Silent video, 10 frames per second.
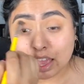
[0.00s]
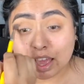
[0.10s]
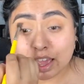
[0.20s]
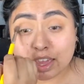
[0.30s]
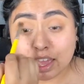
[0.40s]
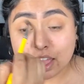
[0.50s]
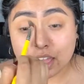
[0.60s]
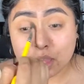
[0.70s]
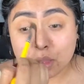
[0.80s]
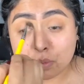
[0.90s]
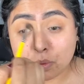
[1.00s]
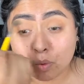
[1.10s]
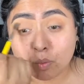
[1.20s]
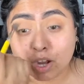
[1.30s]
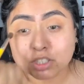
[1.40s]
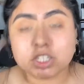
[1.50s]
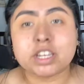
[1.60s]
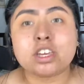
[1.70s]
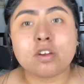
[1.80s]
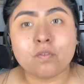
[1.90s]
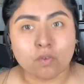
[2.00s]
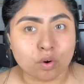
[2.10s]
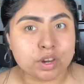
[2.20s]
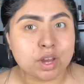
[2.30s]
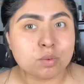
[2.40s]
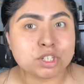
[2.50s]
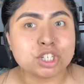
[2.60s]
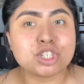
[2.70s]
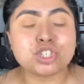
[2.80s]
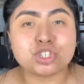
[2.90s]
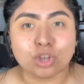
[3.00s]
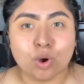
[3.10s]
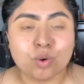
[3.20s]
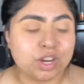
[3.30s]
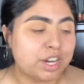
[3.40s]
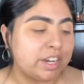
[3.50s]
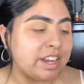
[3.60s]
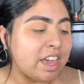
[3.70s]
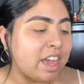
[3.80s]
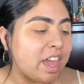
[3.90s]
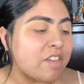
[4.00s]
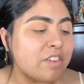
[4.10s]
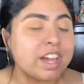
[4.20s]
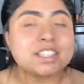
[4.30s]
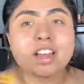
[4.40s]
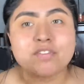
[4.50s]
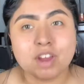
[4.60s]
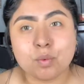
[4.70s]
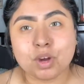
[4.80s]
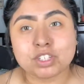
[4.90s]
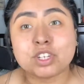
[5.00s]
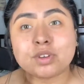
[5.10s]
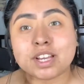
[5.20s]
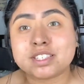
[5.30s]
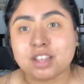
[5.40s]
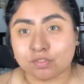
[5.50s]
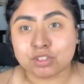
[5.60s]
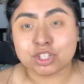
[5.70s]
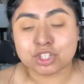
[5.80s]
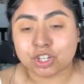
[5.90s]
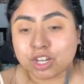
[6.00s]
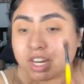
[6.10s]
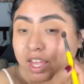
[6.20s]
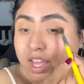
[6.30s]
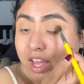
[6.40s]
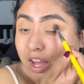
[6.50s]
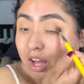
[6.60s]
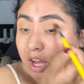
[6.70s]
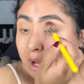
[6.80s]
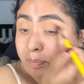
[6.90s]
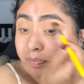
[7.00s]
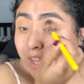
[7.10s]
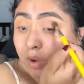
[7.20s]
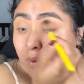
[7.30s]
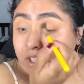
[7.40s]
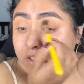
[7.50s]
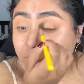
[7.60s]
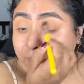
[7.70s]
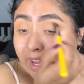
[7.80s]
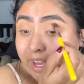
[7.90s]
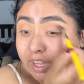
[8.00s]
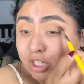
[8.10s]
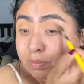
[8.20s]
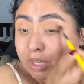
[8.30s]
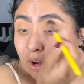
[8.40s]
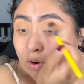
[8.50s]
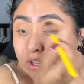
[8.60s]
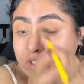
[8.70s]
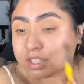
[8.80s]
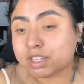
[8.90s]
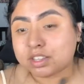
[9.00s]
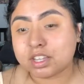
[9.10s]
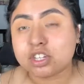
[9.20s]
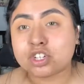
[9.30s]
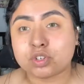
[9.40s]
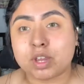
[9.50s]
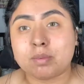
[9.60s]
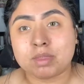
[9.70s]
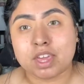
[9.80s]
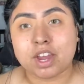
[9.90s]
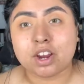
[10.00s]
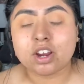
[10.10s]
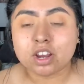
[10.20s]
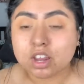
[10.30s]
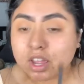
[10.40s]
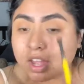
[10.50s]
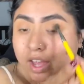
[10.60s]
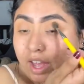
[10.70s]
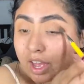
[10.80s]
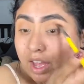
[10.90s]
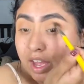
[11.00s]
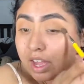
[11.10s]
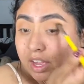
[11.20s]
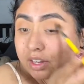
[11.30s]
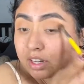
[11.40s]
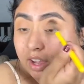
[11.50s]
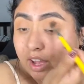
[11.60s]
I am watching Euphoria, which is so good. If you guys have not watched it, you guys definitely should. I watched it by HBO because it did stream there, and